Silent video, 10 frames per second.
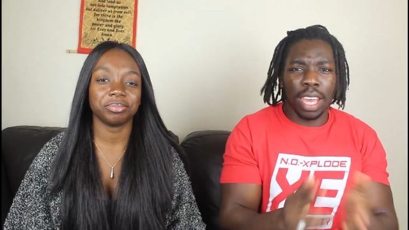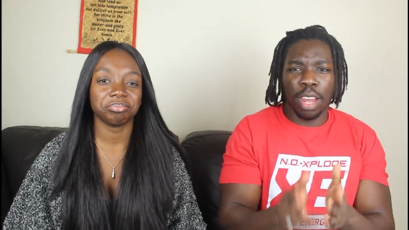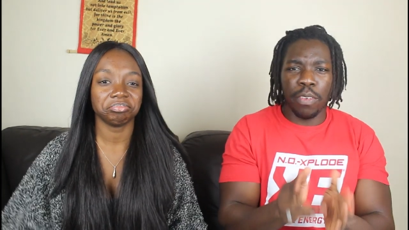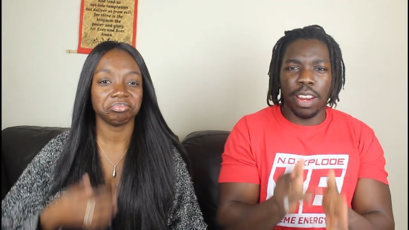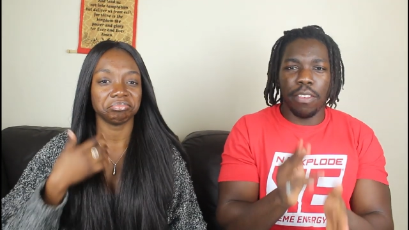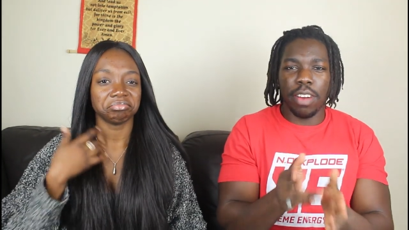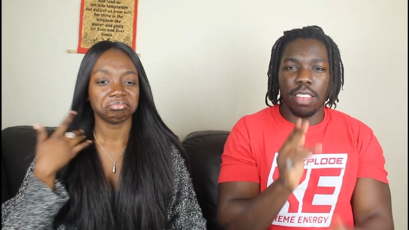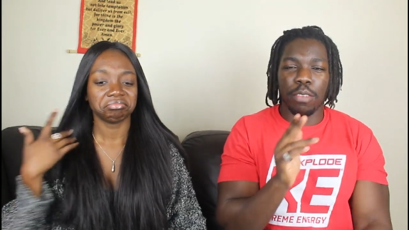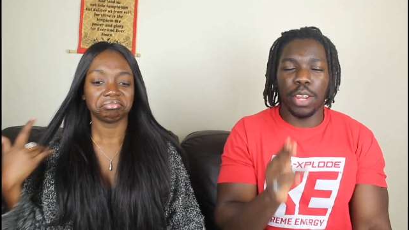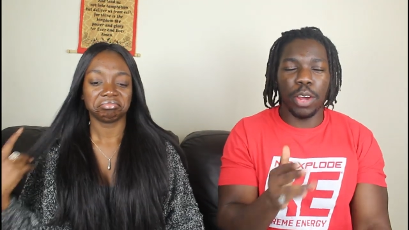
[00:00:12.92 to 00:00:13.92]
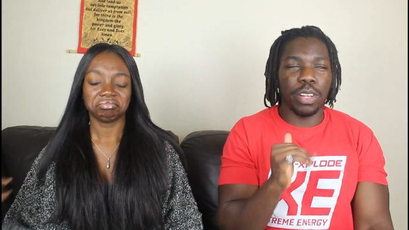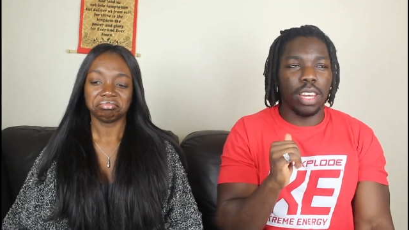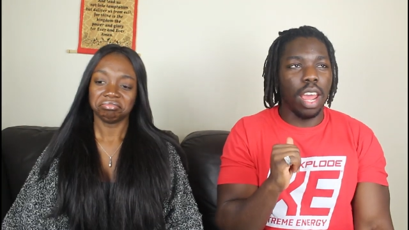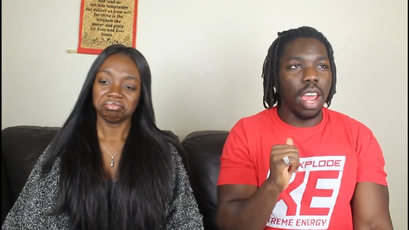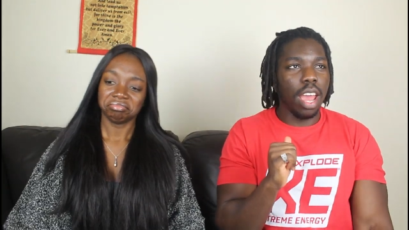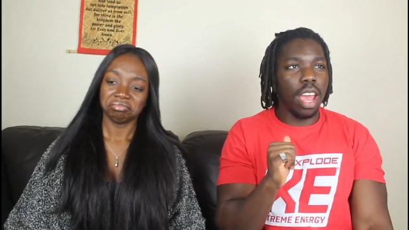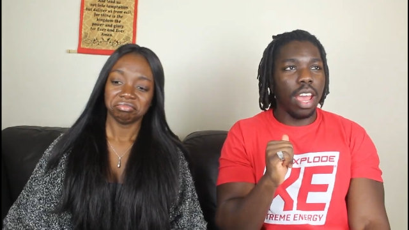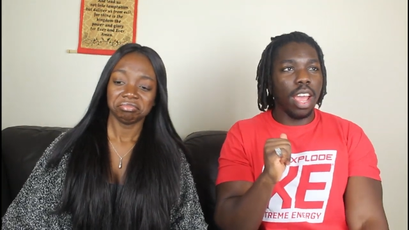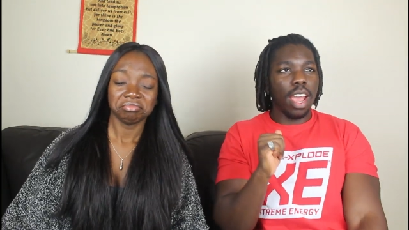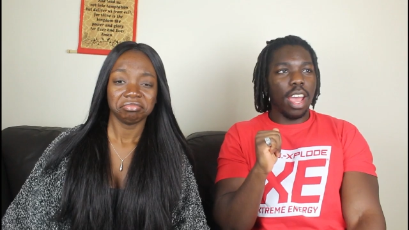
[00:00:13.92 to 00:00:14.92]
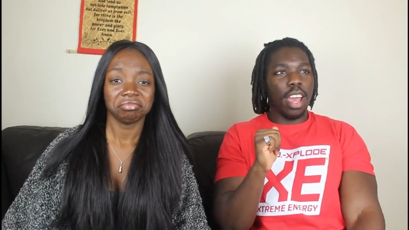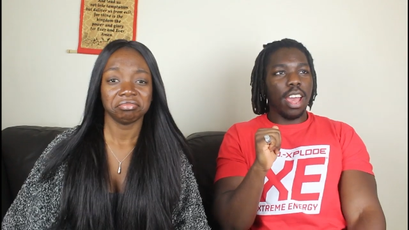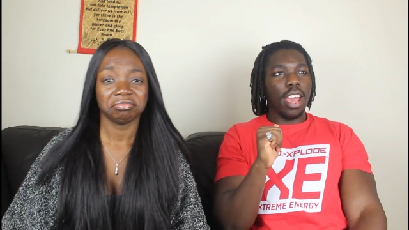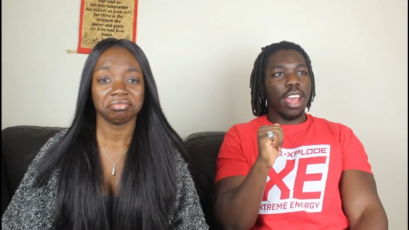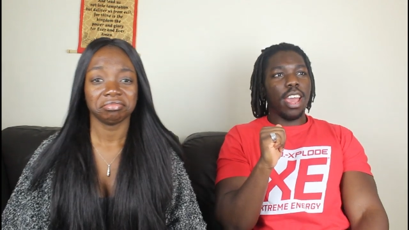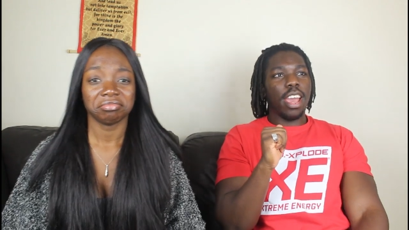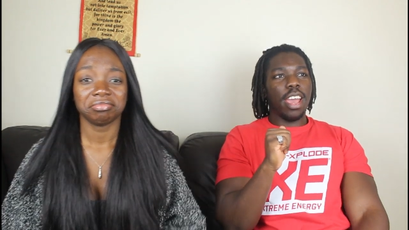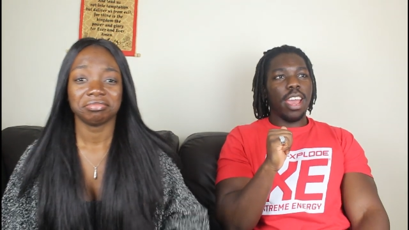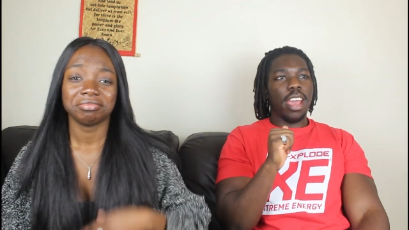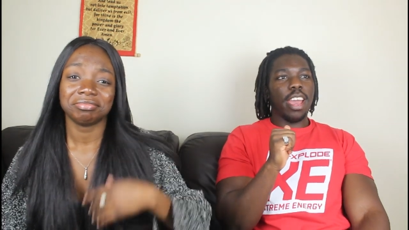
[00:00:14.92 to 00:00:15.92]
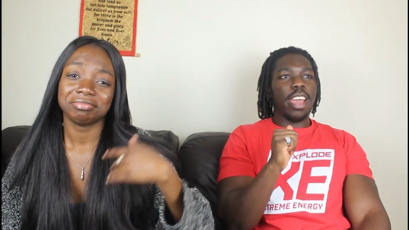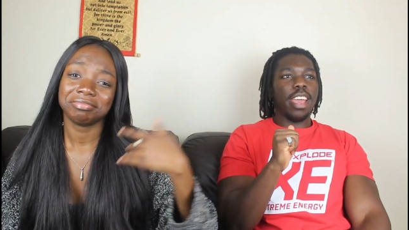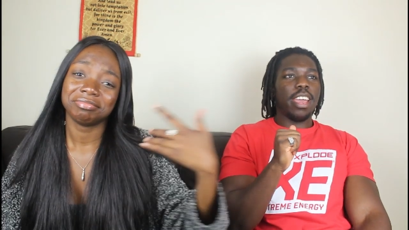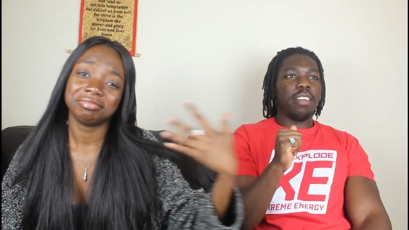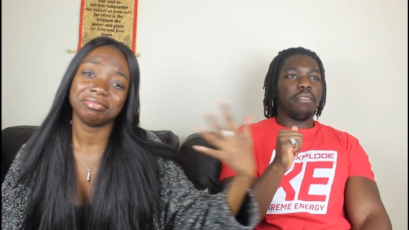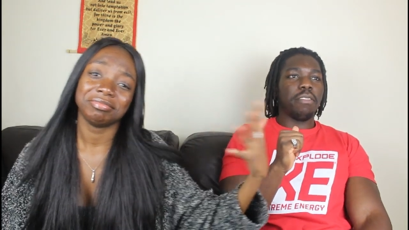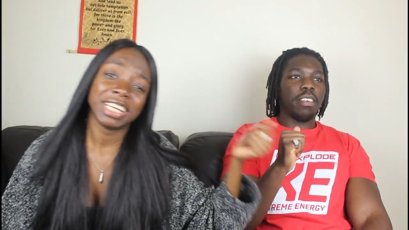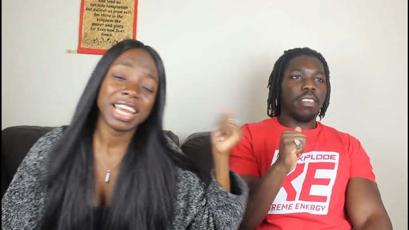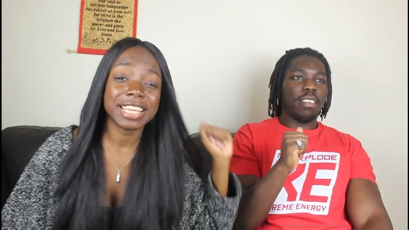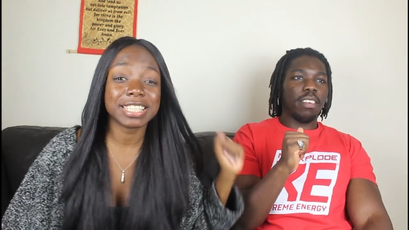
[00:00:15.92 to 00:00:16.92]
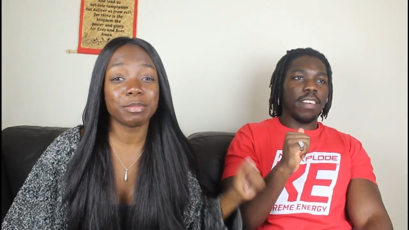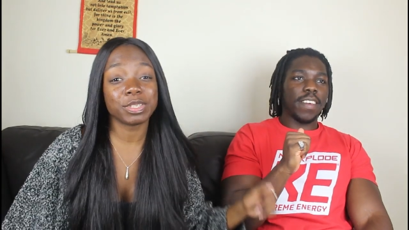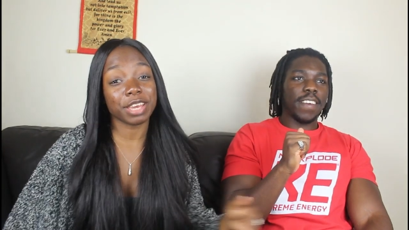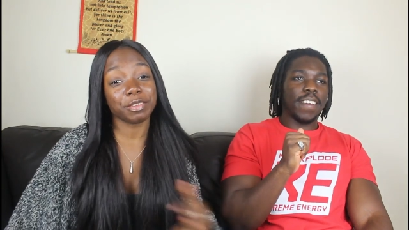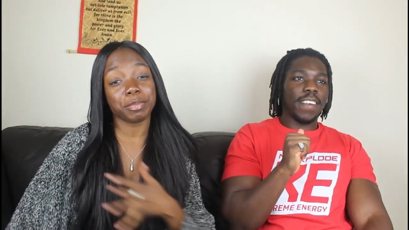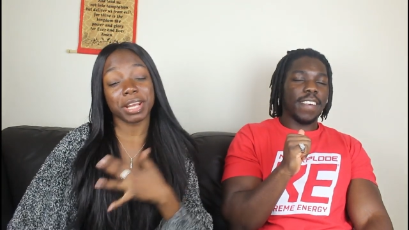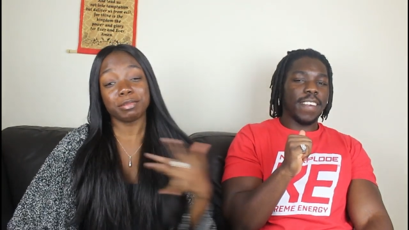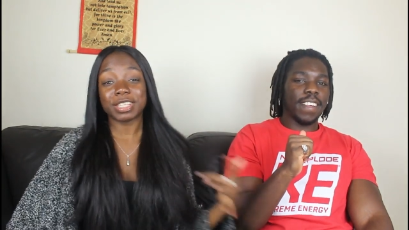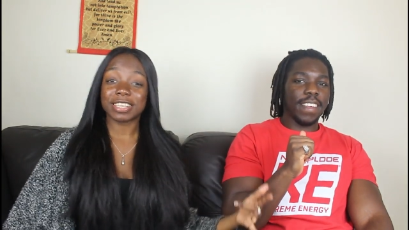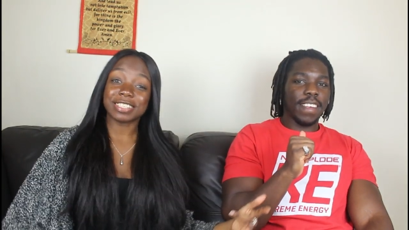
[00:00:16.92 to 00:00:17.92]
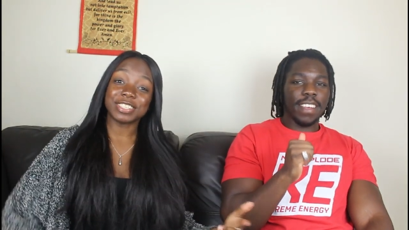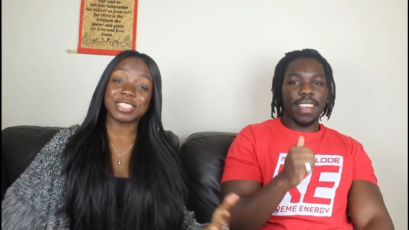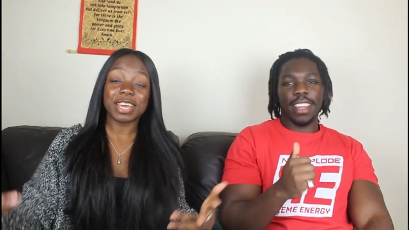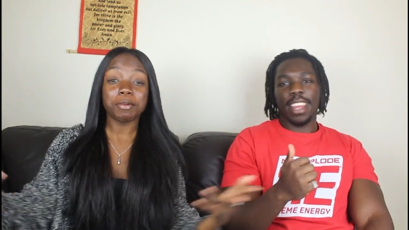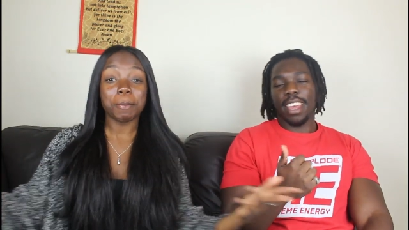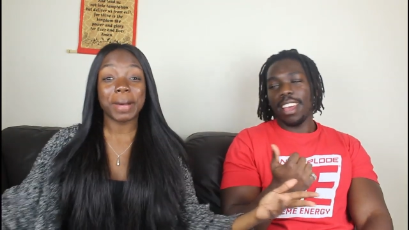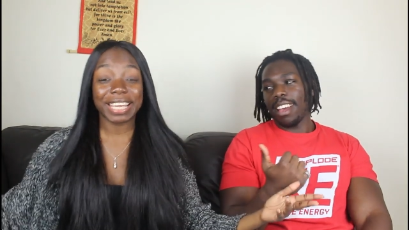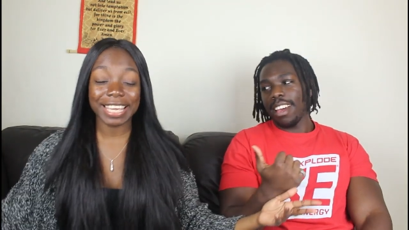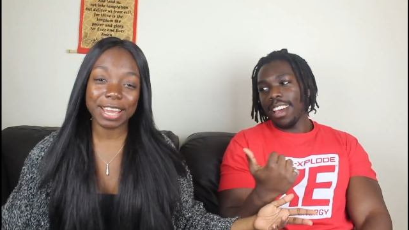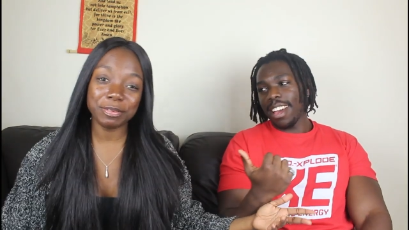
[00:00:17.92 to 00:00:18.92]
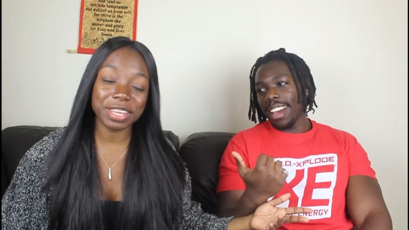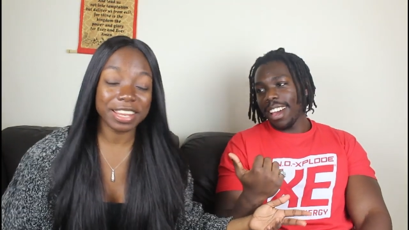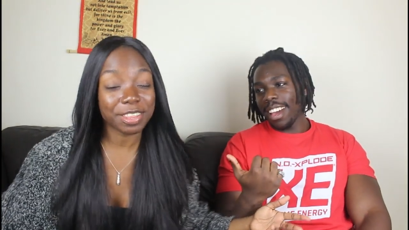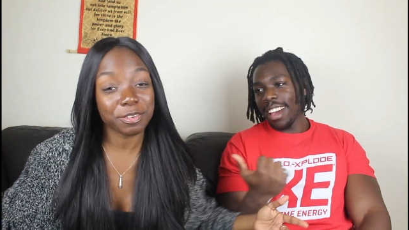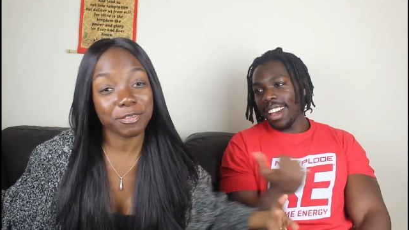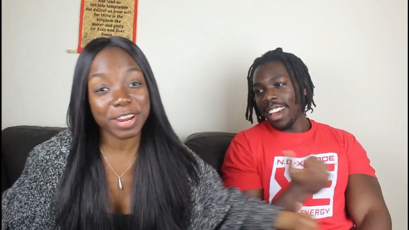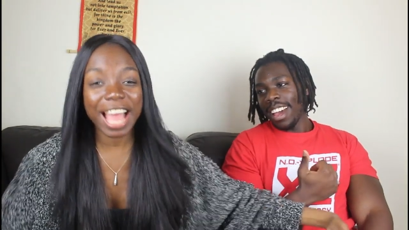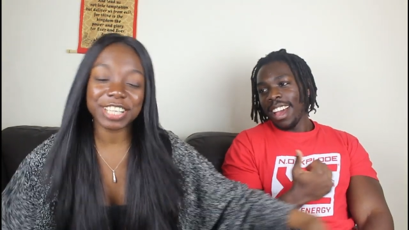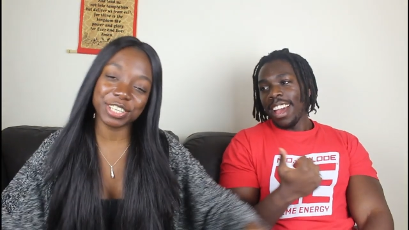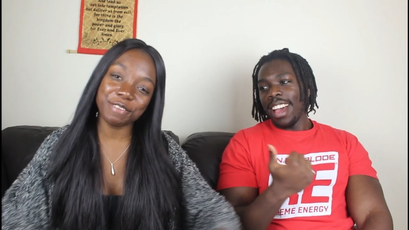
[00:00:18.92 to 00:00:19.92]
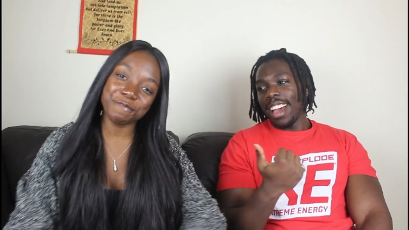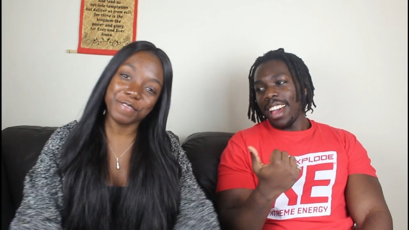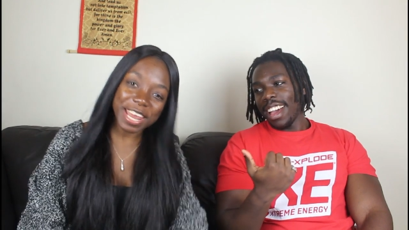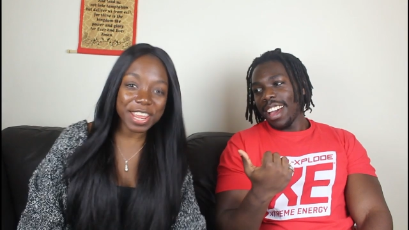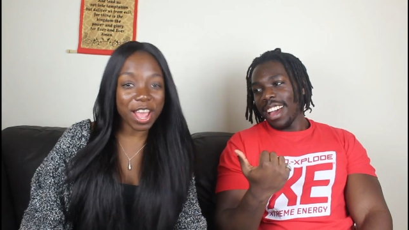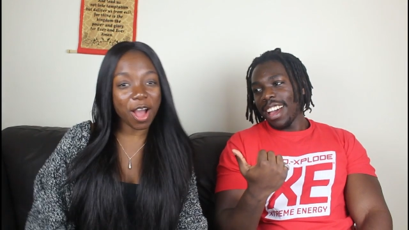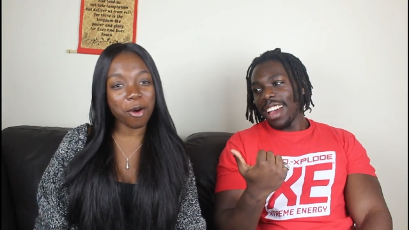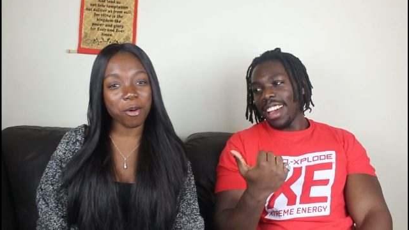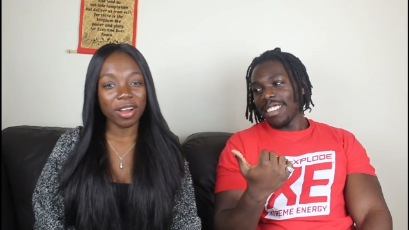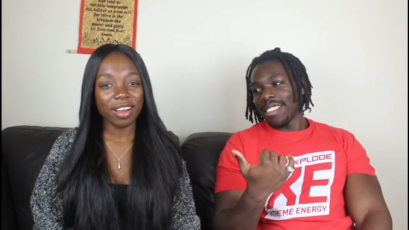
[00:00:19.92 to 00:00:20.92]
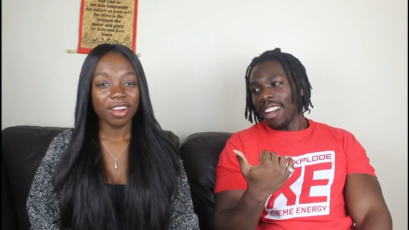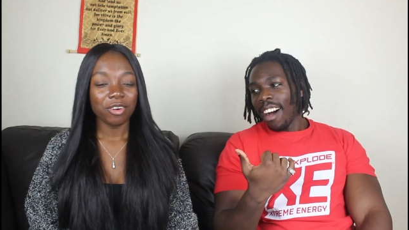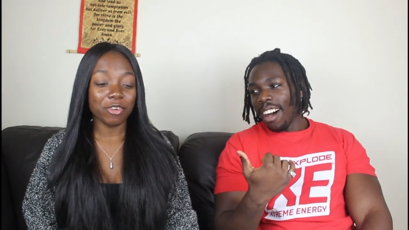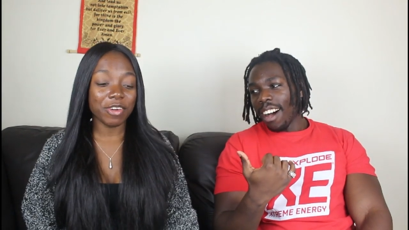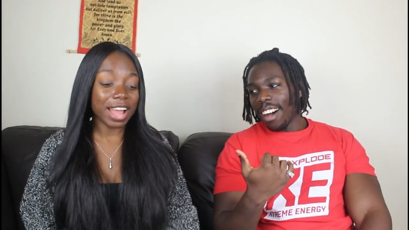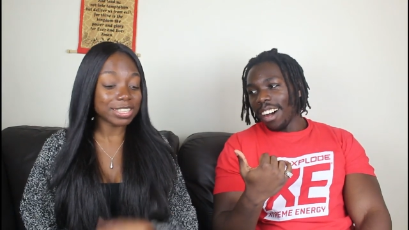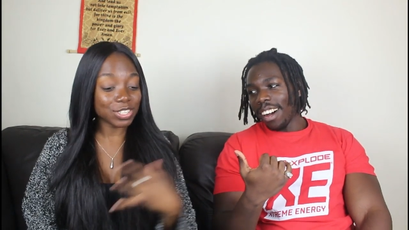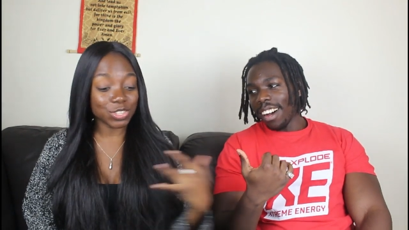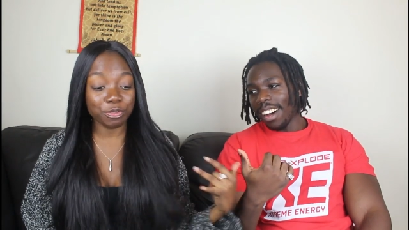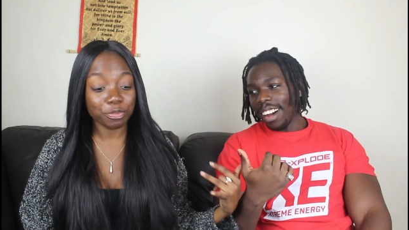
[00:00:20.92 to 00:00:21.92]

Speaker 1: again for another reaction video. David.
Speaker 2: His name is David, my name is Esther. Today we're back again with another reaction video. reacting to